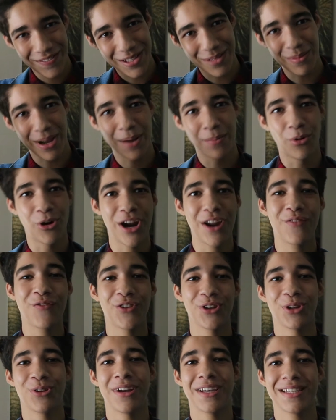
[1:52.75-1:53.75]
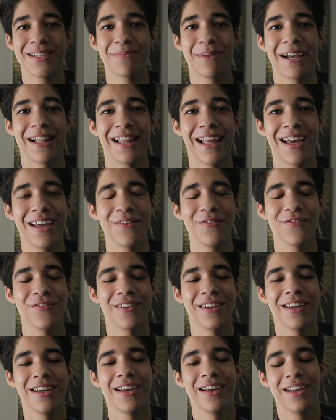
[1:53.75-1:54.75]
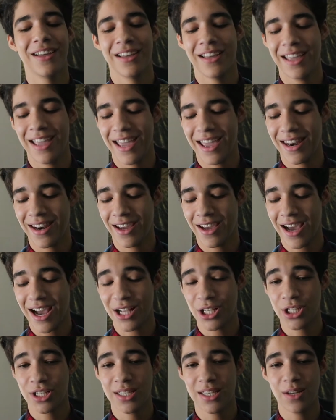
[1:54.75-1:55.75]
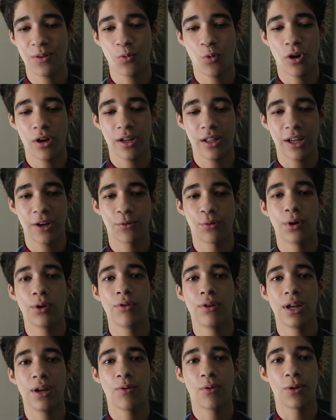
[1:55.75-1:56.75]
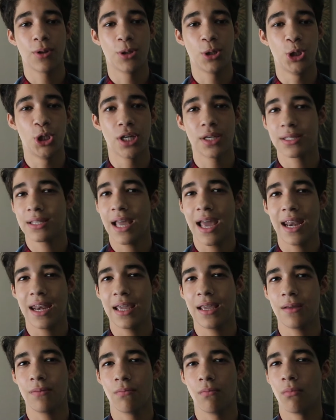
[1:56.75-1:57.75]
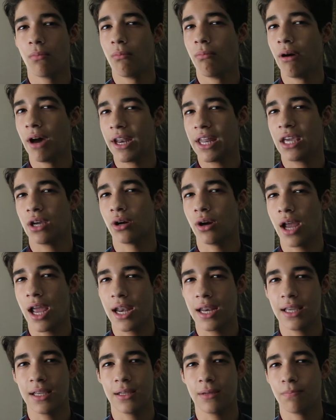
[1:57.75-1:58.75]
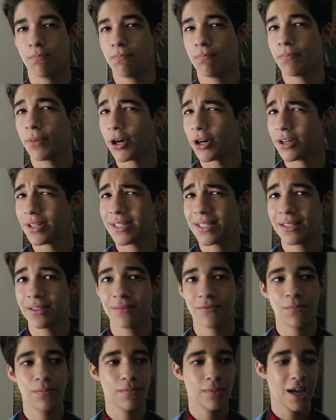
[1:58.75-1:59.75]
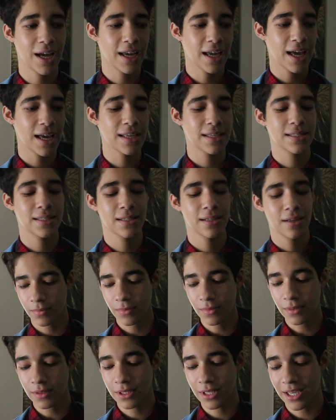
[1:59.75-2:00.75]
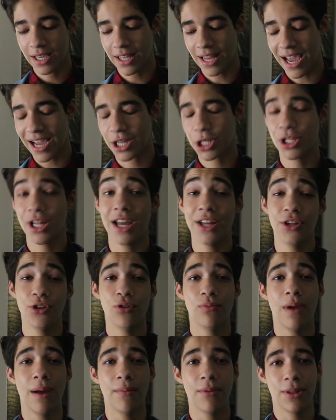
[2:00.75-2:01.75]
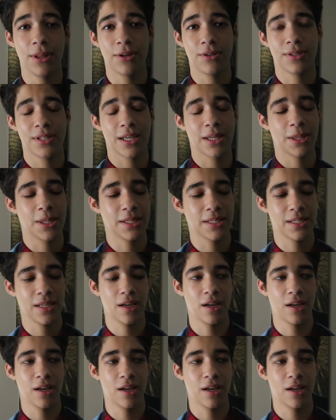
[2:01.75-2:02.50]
in my brain for the rest of my life. And I just didn't want to like ruin it with just anybody or any person, I guess. Actually, I do remember there's like this